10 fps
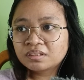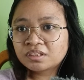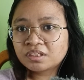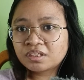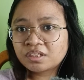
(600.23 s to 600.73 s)

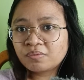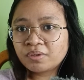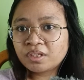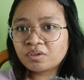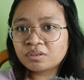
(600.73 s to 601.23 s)
Chigiri, we
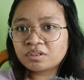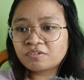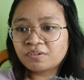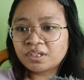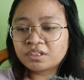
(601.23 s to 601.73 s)
need you at your
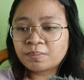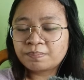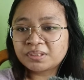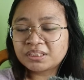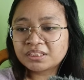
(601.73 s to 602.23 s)

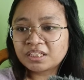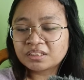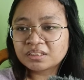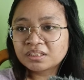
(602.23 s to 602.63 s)
100%.